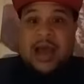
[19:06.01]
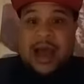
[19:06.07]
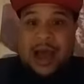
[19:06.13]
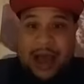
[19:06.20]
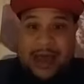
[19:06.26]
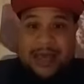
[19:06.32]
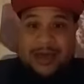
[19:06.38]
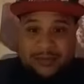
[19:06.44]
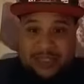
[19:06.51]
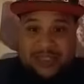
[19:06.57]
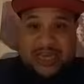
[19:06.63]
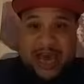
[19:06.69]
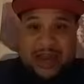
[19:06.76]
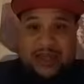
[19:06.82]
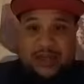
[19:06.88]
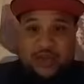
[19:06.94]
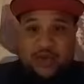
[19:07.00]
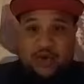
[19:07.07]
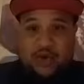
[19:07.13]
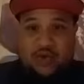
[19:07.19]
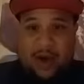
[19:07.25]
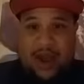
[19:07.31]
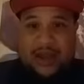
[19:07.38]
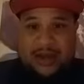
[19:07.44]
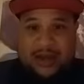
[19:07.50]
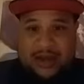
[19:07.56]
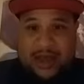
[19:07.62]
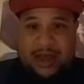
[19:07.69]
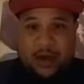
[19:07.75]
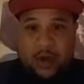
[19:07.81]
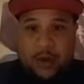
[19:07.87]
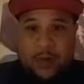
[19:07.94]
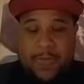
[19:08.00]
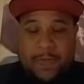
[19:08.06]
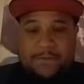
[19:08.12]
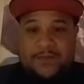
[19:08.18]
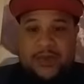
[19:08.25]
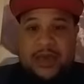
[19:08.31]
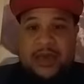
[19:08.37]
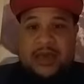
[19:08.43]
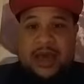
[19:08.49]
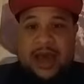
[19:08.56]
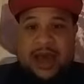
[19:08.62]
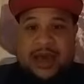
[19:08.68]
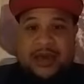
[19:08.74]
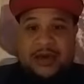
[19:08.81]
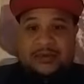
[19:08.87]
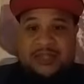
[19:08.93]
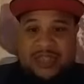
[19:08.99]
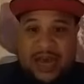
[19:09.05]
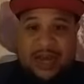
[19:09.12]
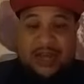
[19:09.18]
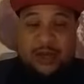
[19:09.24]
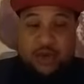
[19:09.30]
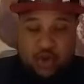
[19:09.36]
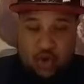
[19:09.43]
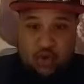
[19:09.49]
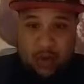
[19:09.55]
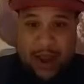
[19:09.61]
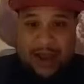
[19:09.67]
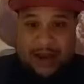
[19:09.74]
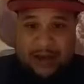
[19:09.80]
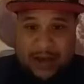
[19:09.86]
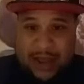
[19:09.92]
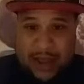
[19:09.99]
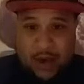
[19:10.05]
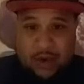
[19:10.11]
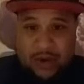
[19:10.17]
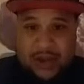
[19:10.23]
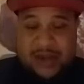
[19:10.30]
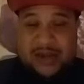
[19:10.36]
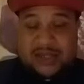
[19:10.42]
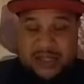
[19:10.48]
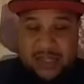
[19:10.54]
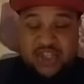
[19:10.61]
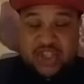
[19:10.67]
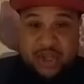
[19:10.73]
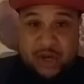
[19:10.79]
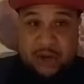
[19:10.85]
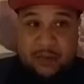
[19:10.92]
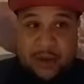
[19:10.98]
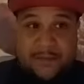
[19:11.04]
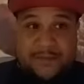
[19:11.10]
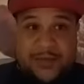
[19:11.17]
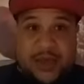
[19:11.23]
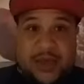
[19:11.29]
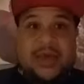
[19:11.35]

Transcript: I am telling you right now. I am telling you right now, ladies and gentlemen.